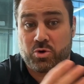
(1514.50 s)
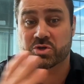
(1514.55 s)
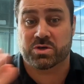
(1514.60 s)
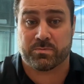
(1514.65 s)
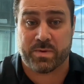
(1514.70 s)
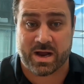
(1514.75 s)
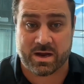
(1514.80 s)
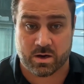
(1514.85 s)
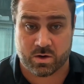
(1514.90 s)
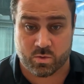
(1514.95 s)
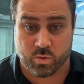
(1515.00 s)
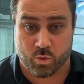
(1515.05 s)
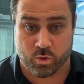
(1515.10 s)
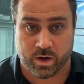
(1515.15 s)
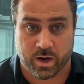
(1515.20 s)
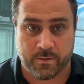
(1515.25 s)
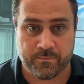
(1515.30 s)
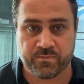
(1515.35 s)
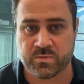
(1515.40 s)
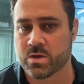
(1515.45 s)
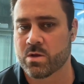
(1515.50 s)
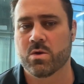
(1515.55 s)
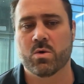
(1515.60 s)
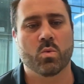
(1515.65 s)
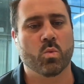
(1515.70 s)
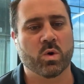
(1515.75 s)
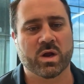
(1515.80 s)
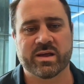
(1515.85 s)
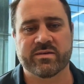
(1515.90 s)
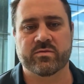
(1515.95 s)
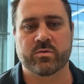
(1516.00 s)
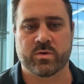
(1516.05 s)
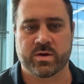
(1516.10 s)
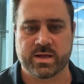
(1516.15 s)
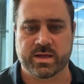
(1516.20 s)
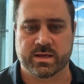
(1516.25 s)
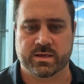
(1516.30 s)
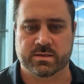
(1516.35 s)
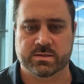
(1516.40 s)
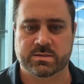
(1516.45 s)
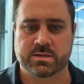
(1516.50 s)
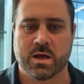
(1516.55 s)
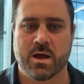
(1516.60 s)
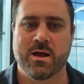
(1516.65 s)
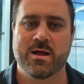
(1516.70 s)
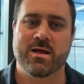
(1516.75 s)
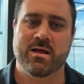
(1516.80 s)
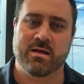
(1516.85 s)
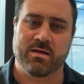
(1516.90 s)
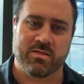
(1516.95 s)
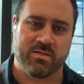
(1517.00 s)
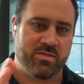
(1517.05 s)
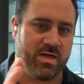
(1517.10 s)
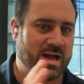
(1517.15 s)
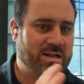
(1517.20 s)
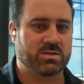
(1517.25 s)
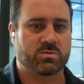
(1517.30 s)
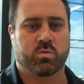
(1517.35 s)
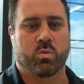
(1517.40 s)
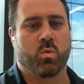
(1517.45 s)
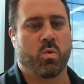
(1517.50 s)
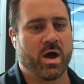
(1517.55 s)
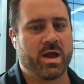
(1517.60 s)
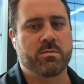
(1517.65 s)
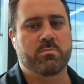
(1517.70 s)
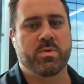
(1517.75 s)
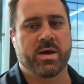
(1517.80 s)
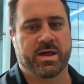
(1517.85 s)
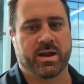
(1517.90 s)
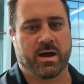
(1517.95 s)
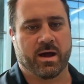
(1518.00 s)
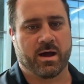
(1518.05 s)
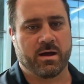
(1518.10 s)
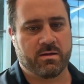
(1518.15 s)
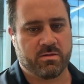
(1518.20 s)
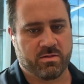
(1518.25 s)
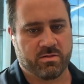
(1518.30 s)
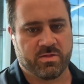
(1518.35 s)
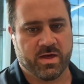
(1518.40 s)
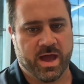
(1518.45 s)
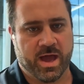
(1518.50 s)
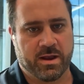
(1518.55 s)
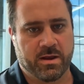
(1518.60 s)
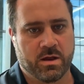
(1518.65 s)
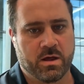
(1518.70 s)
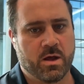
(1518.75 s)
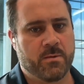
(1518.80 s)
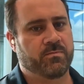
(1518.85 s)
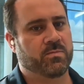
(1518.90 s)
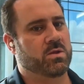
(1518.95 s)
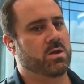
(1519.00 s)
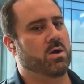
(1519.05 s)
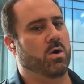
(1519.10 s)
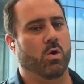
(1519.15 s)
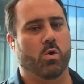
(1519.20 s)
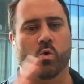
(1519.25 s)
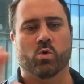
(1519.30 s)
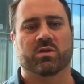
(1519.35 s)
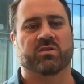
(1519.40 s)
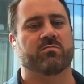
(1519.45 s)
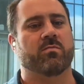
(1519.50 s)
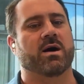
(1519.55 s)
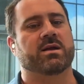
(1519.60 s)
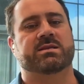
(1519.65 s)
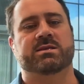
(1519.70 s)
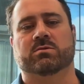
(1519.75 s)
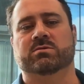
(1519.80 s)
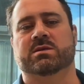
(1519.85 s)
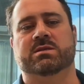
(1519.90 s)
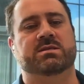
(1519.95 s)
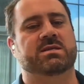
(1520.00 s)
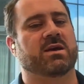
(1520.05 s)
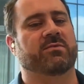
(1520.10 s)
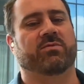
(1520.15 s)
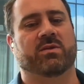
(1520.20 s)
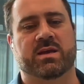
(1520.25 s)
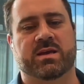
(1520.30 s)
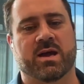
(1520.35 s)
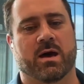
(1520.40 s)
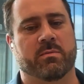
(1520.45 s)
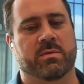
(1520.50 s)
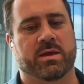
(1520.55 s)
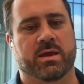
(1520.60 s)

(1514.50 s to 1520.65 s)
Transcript: might push it back a quarter. Whatever it is, that's way better than all of my deals are definitely